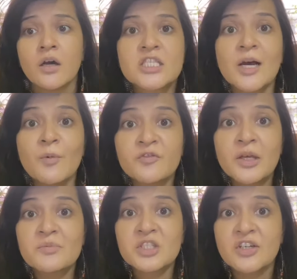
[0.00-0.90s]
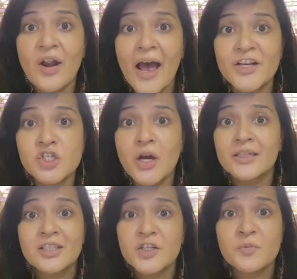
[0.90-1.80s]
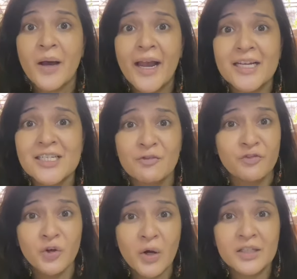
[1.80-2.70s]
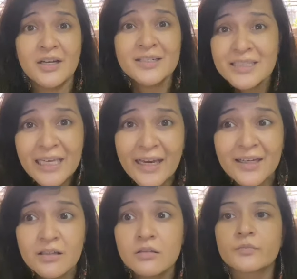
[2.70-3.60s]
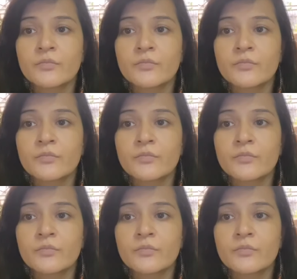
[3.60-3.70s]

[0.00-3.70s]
Some of them scratch, others bite, and few others kick.